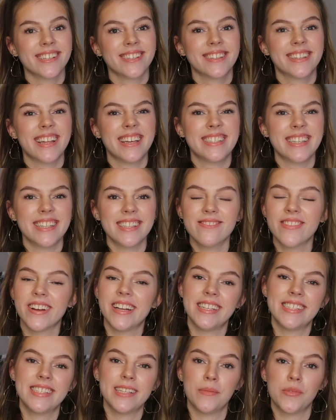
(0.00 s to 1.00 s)
they didn't
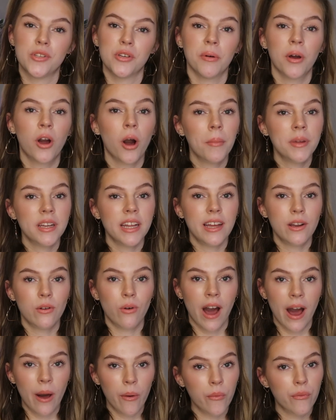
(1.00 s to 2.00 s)
really seem too accommodating or
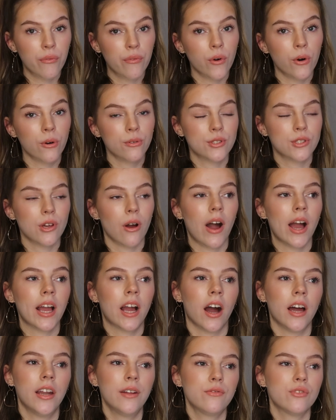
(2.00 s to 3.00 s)
helpful, so I
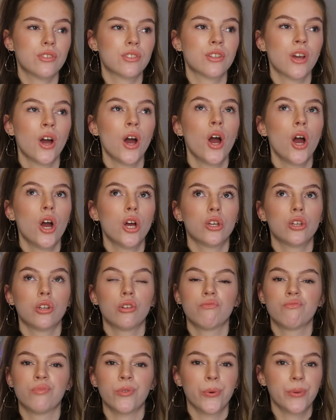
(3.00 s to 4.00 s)
kind of just
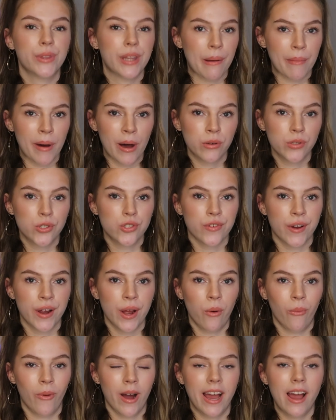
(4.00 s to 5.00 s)
ruled them out straight
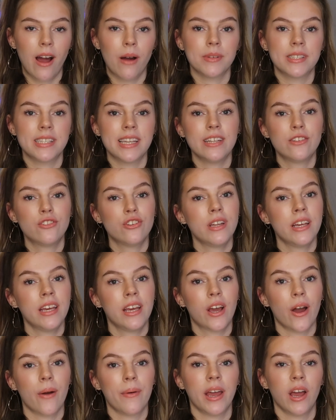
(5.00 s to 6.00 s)
away. I was literally
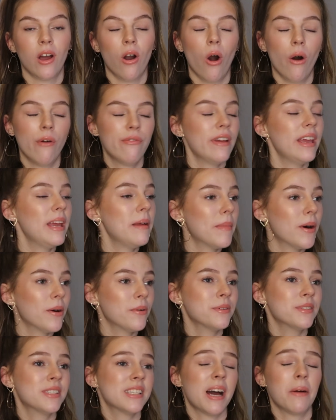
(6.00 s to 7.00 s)
going off
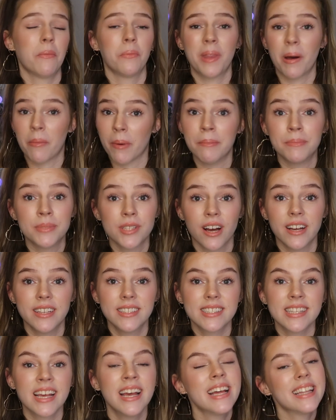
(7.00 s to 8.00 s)
emails and their
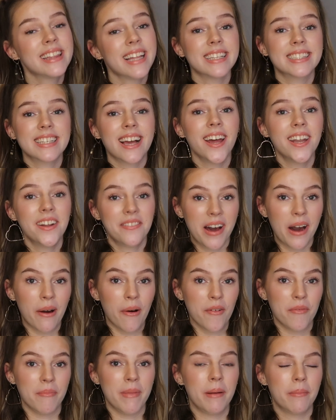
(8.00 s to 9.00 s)
websites. That's kind of how
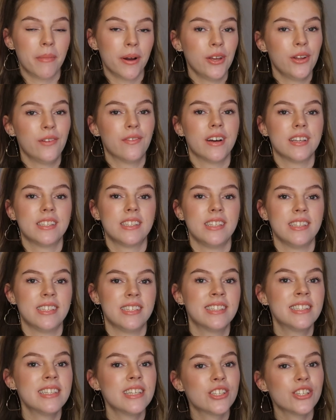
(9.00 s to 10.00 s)
I've made my university
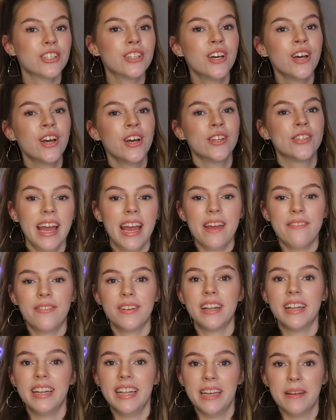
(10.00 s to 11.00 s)
decision.
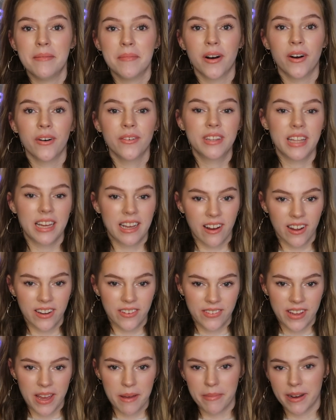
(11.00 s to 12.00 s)
Even an email, they kind
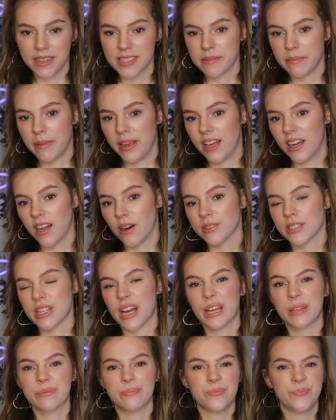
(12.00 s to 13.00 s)
of came back to me and I was
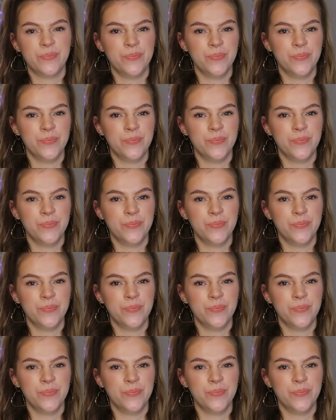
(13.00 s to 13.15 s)
like,